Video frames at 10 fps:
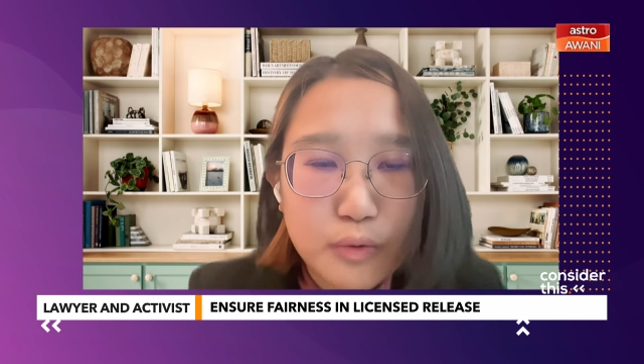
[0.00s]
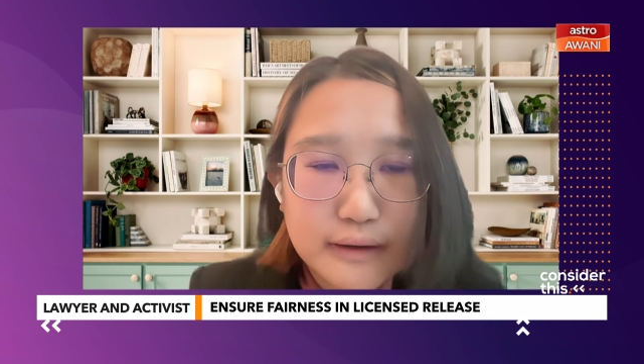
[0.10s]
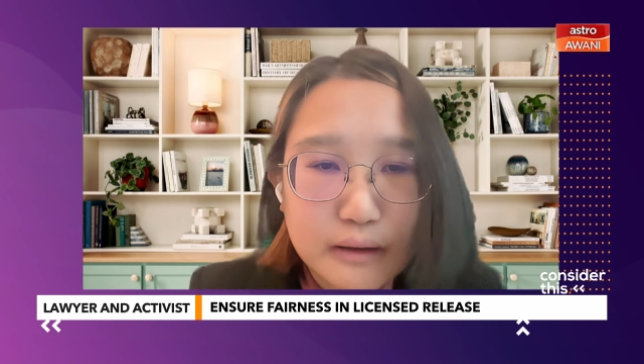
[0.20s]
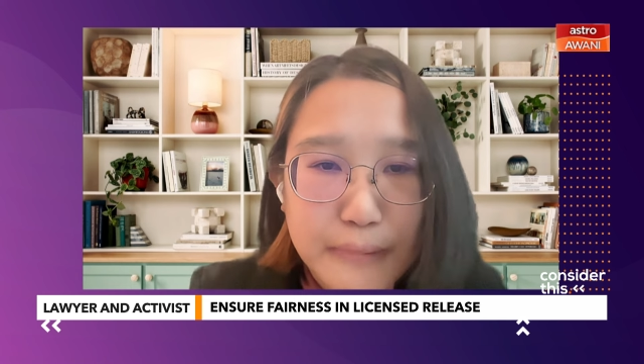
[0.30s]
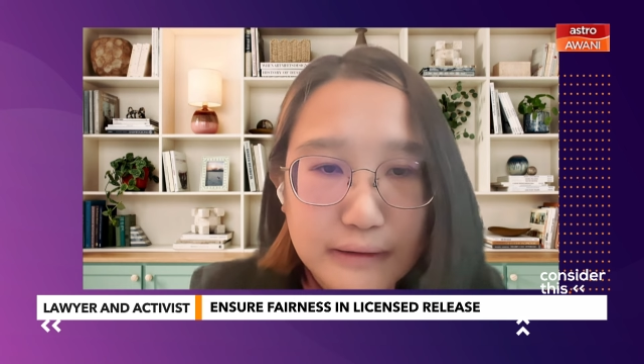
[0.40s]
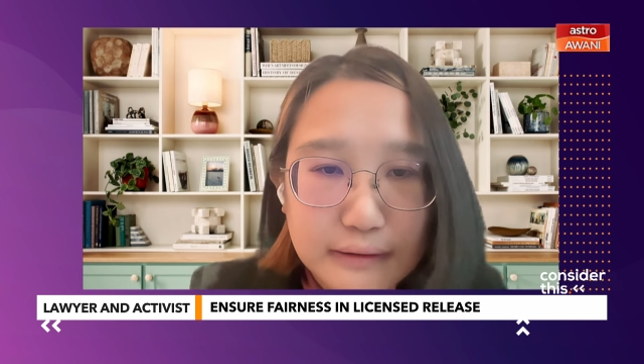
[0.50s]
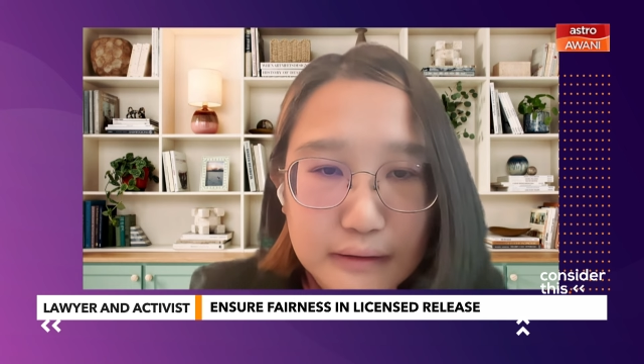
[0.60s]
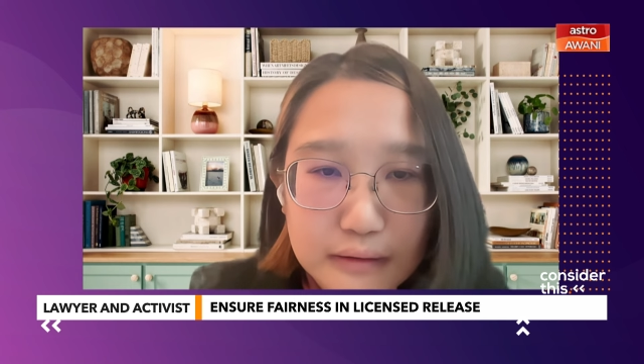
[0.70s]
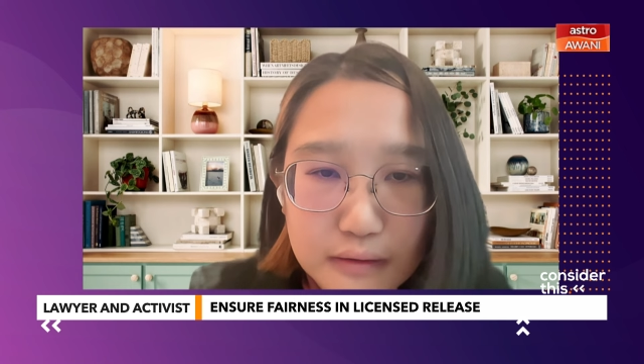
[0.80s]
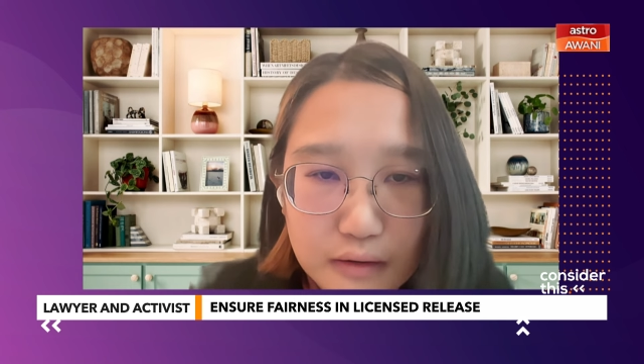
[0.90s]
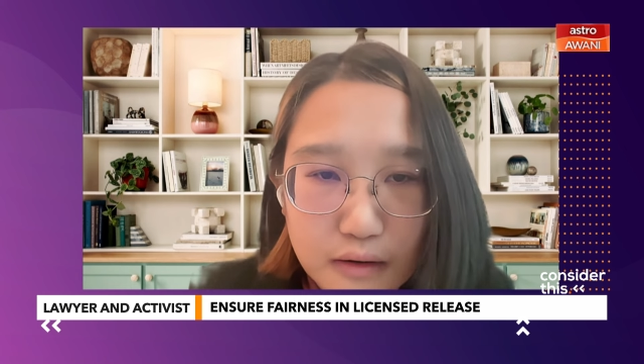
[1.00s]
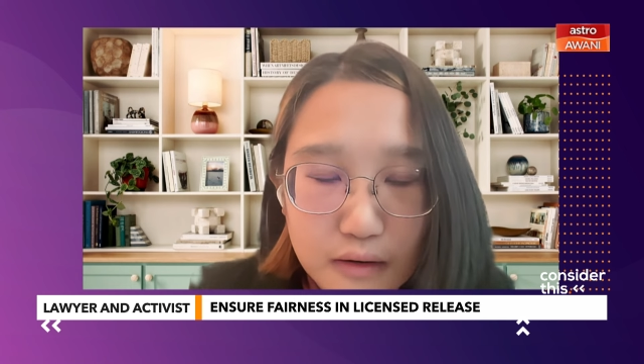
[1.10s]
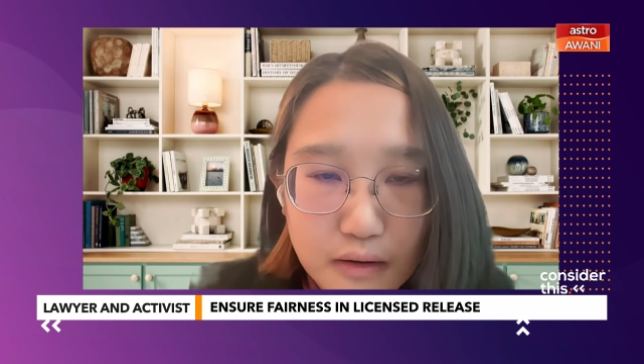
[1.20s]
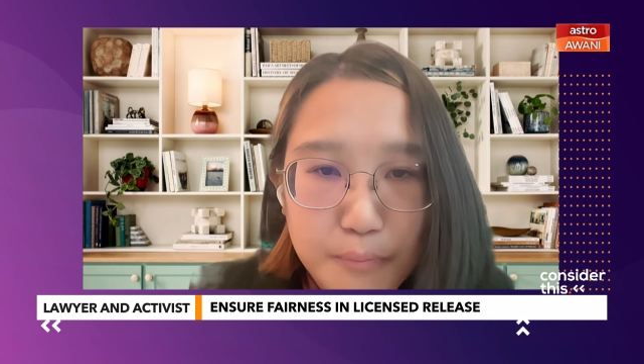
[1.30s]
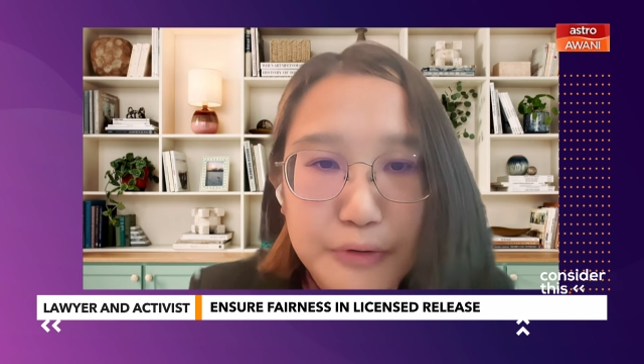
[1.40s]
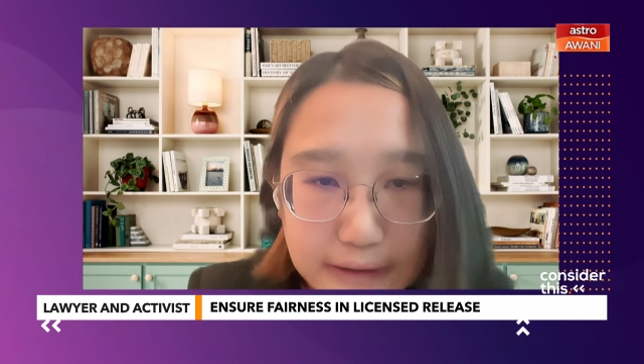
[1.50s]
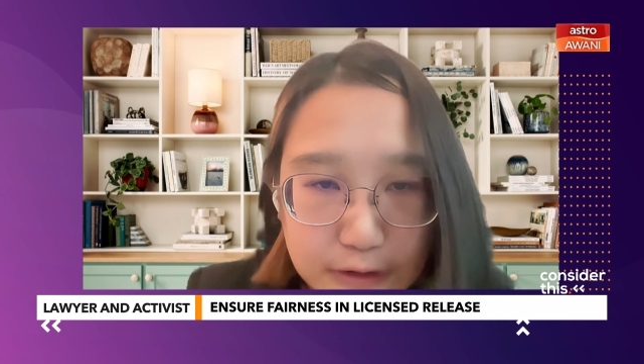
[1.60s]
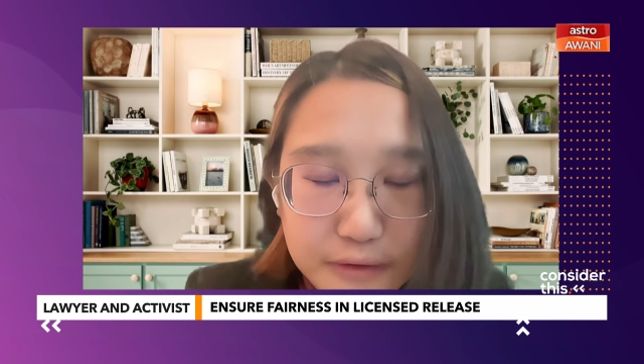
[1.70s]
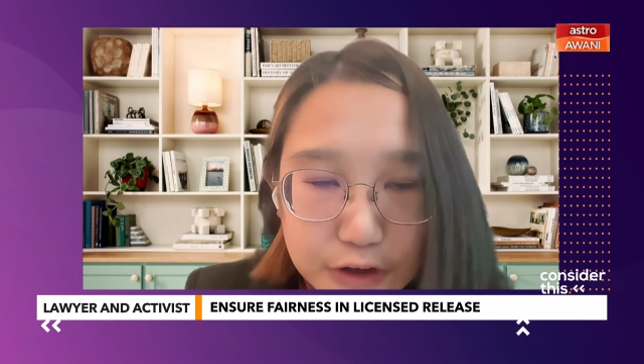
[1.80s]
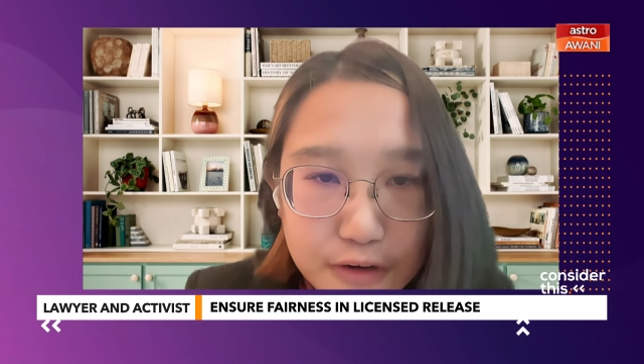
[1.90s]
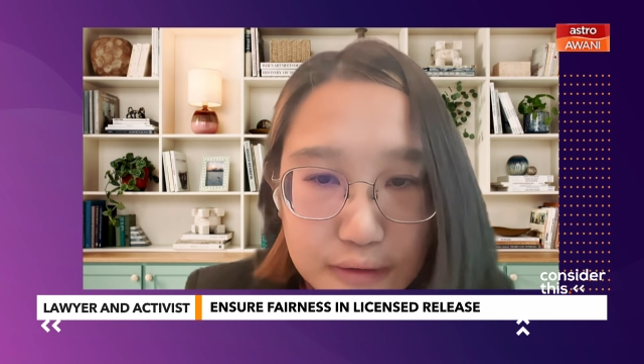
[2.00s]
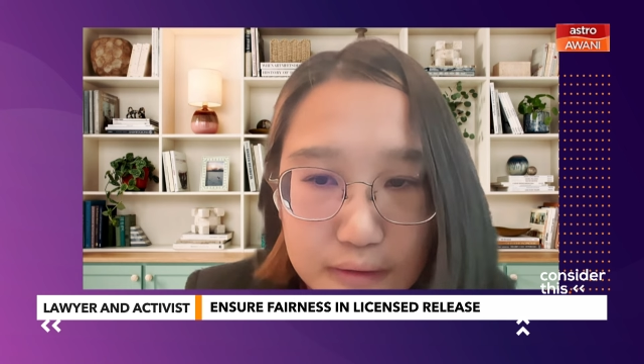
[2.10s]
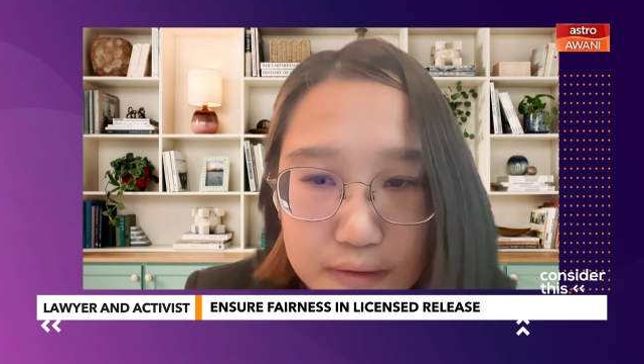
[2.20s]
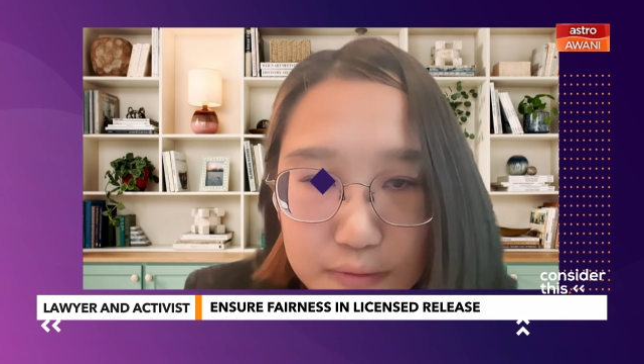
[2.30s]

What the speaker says: towards a better a prison condition.